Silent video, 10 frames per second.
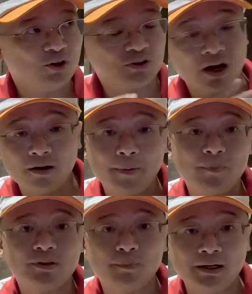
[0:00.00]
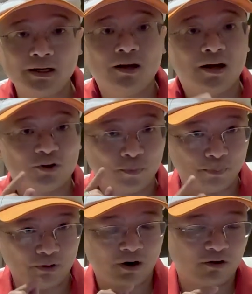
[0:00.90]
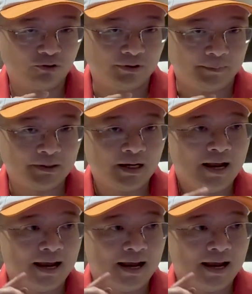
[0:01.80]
use other people's money to build our dreams.